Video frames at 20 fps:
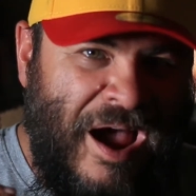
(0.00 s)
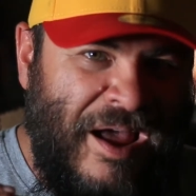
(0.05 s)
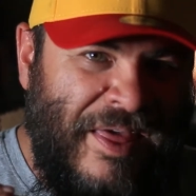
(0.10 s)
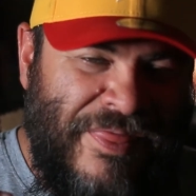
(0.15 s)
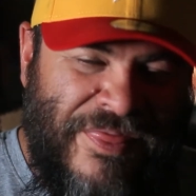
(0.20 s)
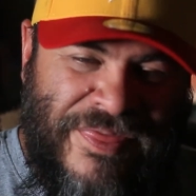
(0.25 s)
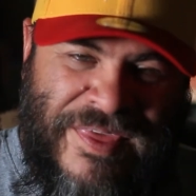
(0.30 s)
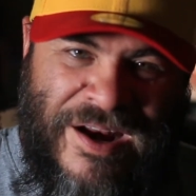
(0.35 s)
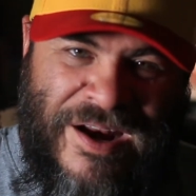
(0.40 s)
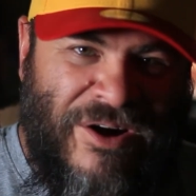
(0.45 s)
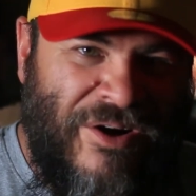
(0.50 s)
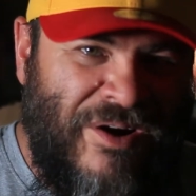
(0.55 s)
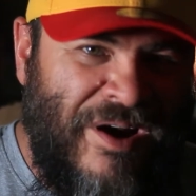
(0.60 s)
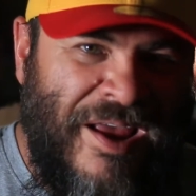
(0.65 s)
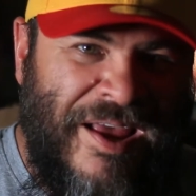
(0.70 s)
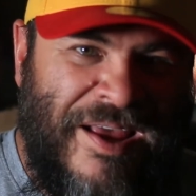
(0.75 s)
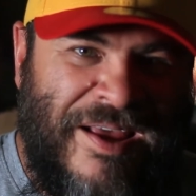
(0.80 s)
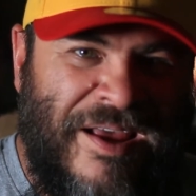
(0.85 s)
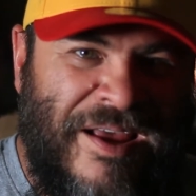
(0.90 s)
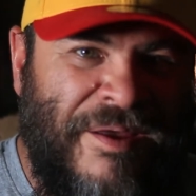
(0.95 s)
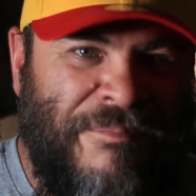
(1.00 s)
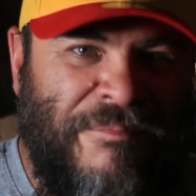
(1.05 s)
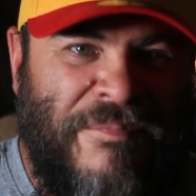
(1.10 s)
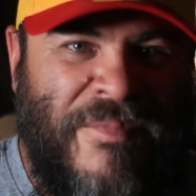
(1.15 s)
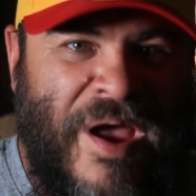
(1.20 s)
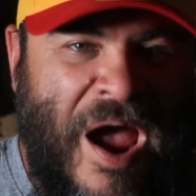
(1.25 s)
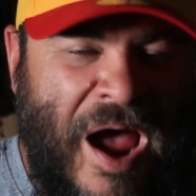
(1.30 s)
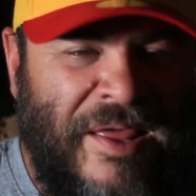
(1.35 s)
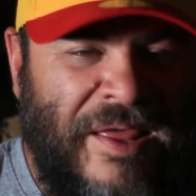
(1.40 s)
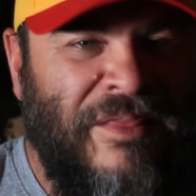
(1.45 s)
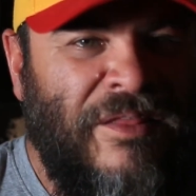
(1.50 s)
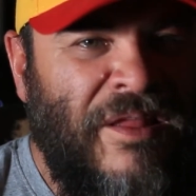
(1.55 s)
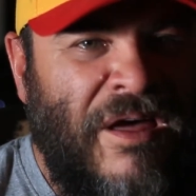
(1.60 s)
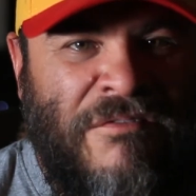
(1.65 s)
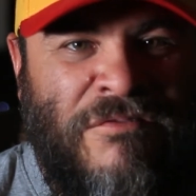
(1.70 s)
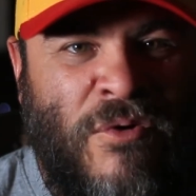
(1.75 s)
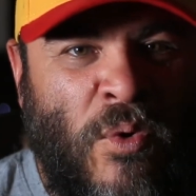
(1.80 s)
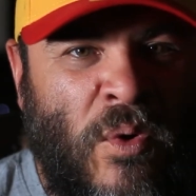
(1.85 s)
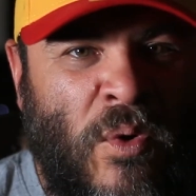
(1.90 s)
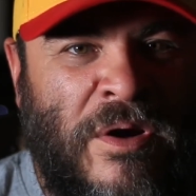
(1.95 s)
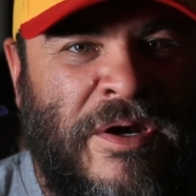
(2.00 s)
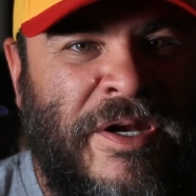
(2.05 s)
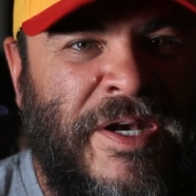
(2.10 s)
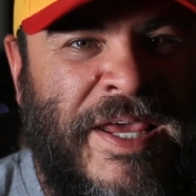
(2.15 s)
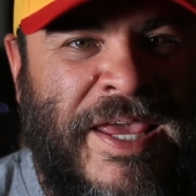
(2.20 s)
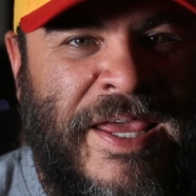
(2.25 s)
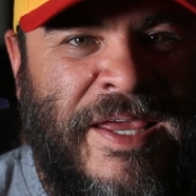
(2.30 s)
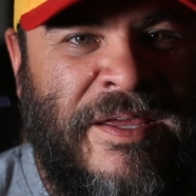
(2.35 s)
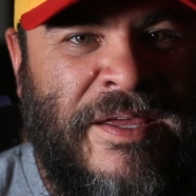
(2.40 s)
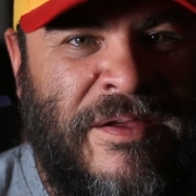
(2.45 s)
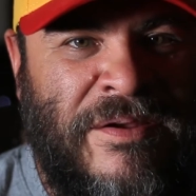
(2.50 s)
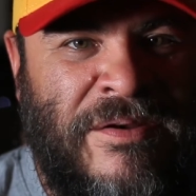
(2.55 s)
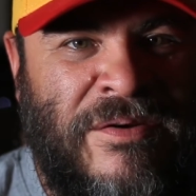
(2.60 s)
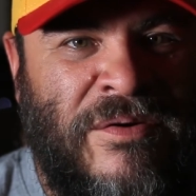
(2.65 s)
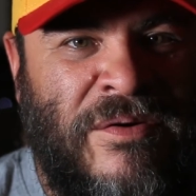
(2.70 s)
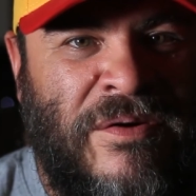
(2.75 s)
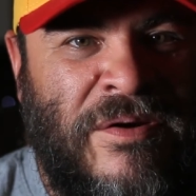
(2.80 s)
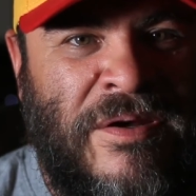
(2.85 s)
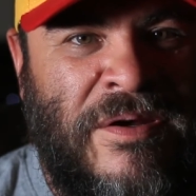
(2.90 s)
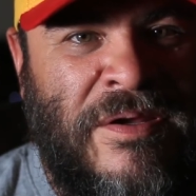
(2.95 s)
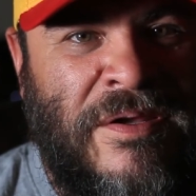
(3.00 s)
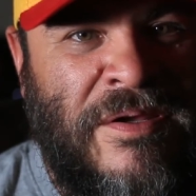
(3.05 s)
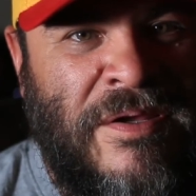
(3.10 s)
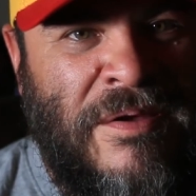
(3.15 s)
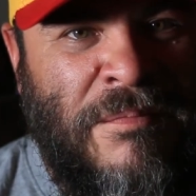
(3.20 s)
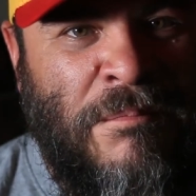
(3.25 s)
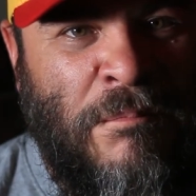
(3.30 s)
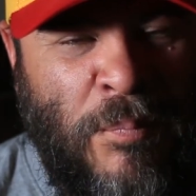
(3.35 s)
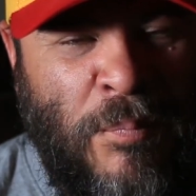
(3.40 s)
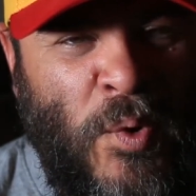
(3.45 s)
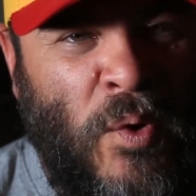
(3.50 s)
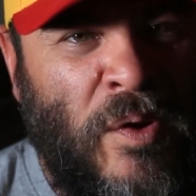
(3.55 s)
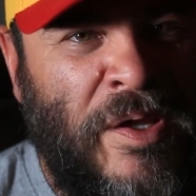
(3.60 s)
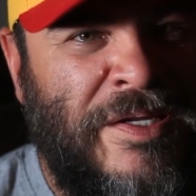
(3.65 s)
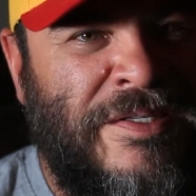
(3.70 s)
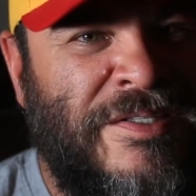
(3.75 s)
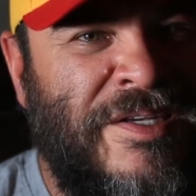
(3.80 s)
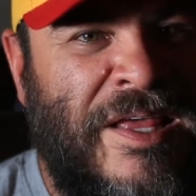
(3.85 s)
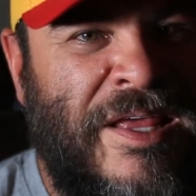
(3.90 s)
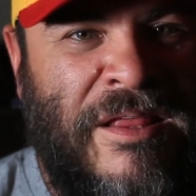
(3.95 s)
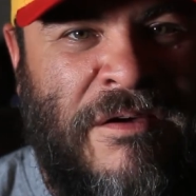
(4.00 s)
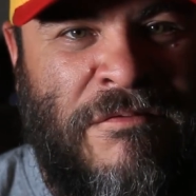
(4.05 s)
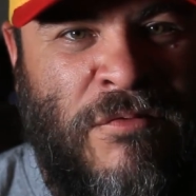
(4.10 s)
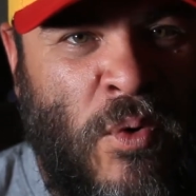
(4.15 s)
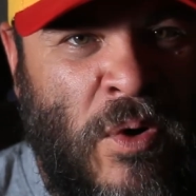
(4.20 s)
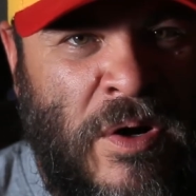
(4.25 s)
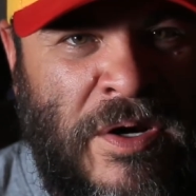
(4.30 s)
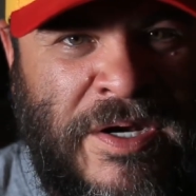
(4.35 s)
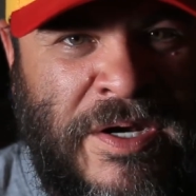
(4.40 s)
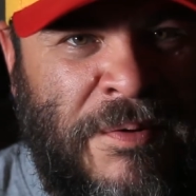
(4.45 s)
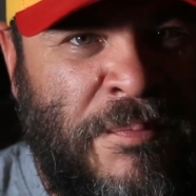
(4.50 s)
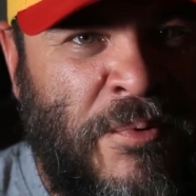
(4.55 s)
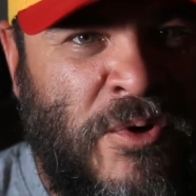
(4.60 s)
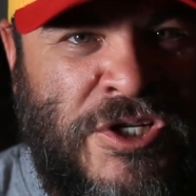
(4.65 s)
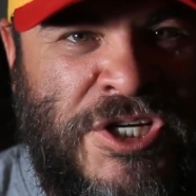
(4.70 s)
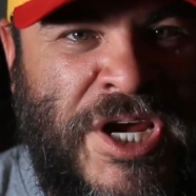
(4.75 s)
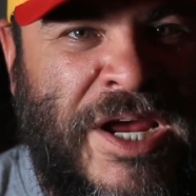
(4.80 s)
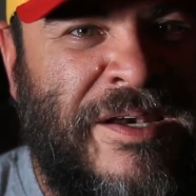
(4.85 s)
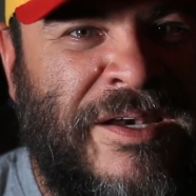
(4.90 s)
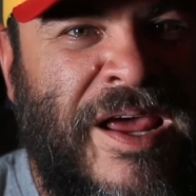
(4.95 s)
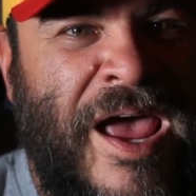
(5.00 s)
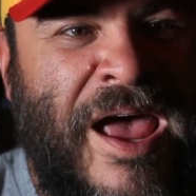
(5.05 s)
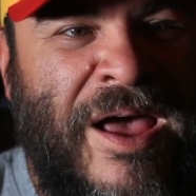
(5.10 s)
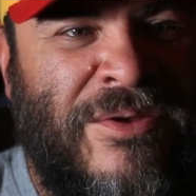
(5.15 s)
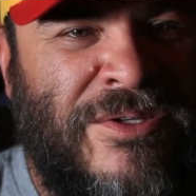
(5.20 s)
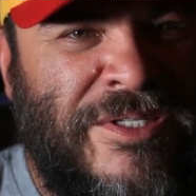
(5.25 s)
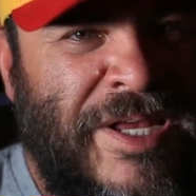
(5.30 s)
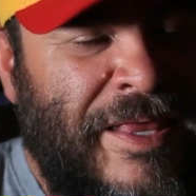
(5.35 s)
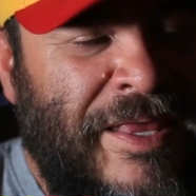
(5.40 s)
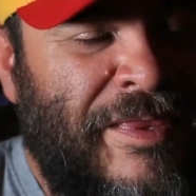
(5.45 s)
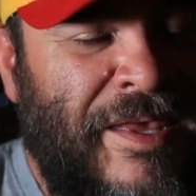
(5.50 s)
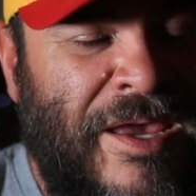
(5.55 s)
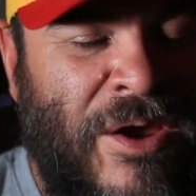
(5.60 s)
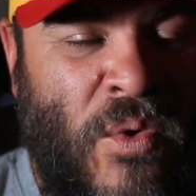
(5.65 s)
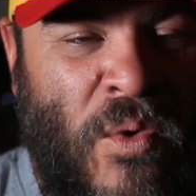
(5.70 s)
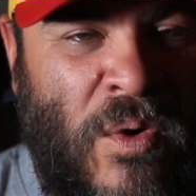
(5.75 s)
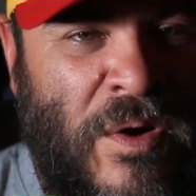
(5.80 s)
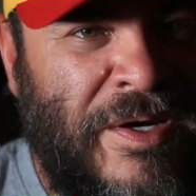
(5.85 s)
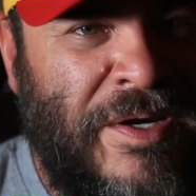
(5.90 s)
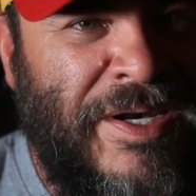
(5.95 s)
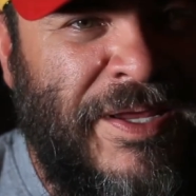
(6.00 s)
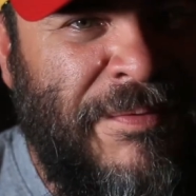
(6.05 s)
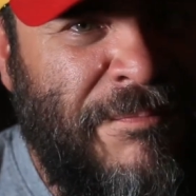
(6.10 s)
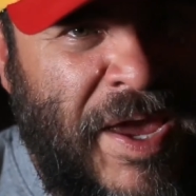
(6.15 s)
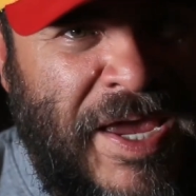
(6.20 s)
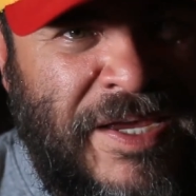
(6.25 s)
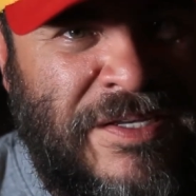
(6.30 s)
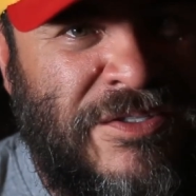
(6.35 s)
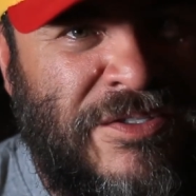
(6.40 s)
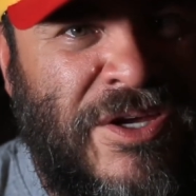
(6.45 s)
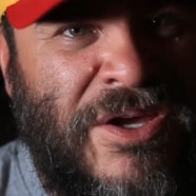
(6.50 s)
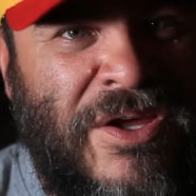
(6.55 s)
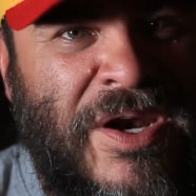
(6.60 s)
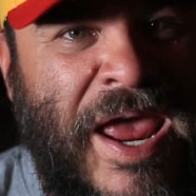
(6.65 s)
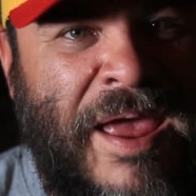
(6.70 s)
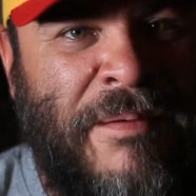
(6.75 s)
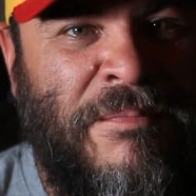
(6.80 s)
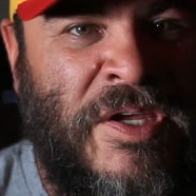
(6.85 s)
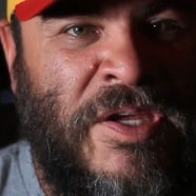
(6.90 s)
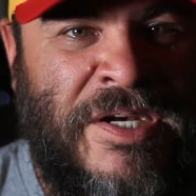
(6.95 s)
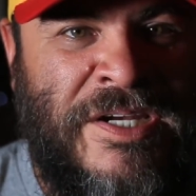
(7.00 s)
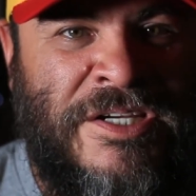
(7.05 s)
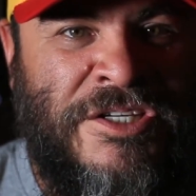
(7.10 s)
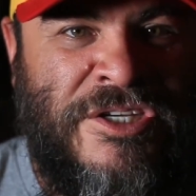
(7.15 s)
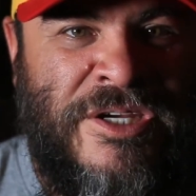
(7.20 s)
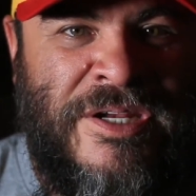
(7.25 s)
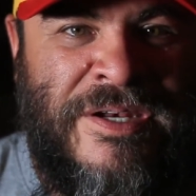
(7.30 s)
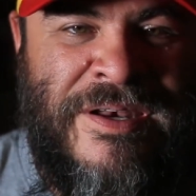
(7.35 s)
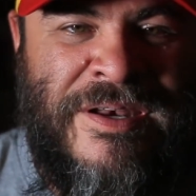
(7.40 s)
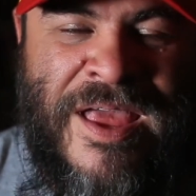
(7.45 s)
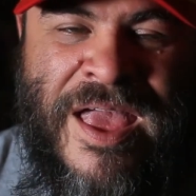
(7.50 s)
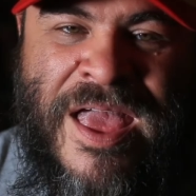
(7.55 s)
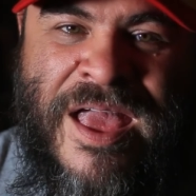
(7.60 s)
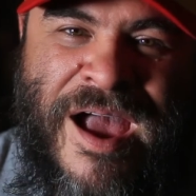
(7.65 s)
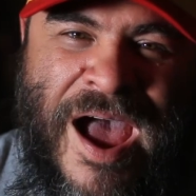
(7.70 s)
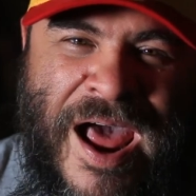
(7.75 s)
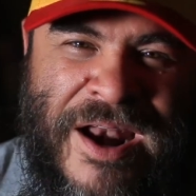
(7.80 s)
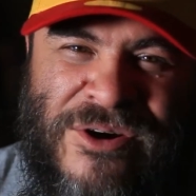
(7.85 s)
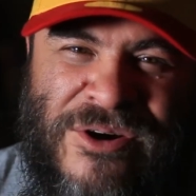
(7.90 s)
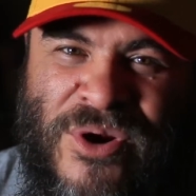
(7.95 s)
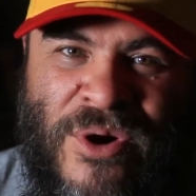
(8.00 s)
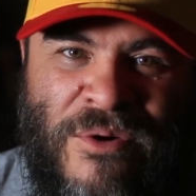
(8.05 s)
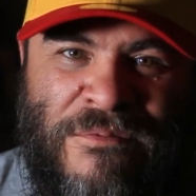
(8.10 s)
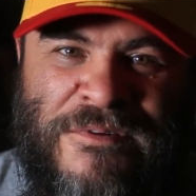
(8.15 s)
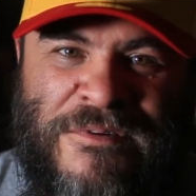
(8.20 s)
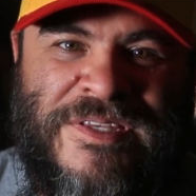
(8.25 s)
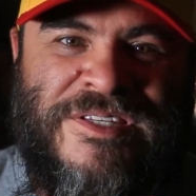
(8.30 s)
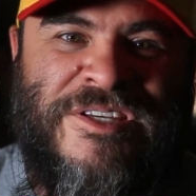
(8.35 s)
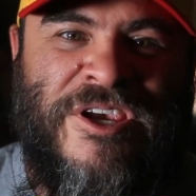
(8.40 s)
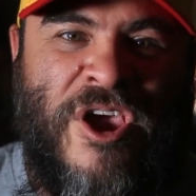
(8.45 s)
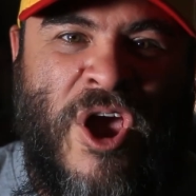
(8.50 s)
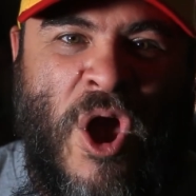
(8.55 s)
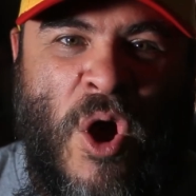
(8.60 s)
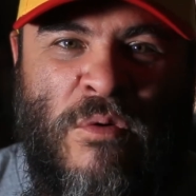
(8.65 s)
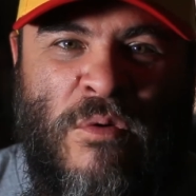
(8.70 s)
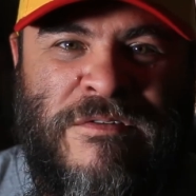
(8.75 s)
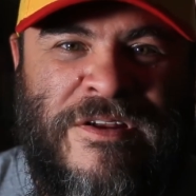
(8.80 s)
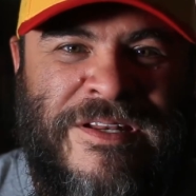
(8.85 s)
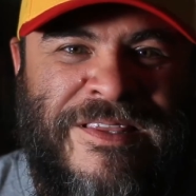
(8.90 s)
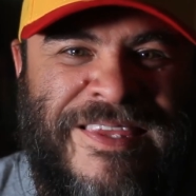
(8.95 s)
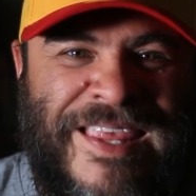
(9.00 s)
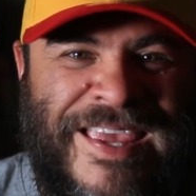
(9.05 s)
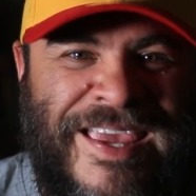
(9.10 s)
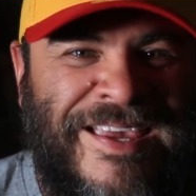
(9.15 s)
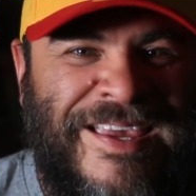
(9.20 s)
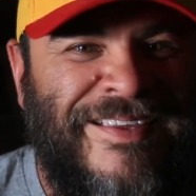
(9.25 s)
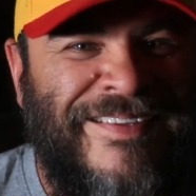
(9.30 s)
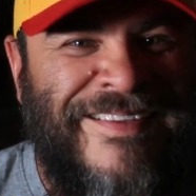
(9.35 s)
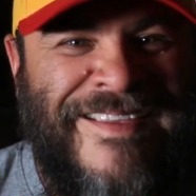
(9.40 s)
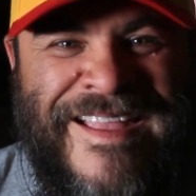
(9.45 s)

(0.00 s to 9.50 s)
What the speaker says: I love Hornady bullets. I love Hornady projectiles. I think Hornady makes good ammunition. I don't know if it's a COVID thing.